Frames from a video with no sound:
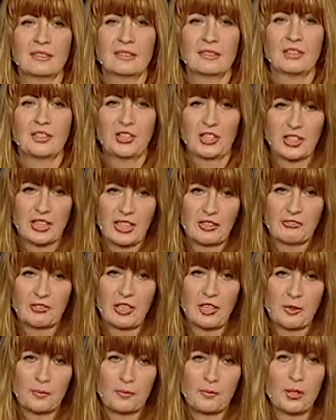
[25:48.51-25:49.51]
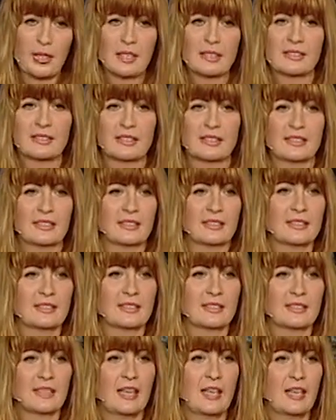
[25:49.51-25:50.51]
she left our
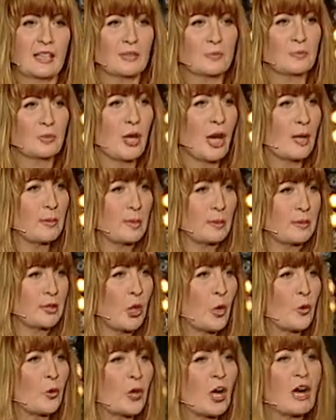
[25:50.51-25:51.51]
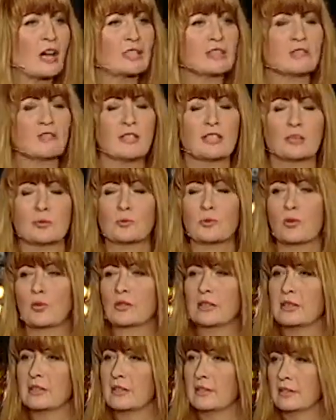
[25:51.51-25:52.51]
presence, and probably her heart was
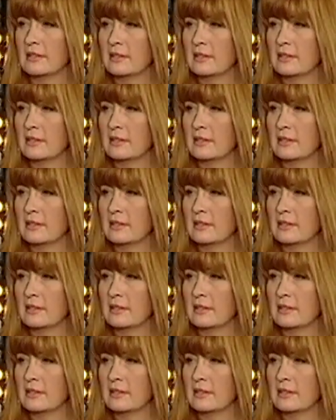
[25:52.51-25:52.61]
broken.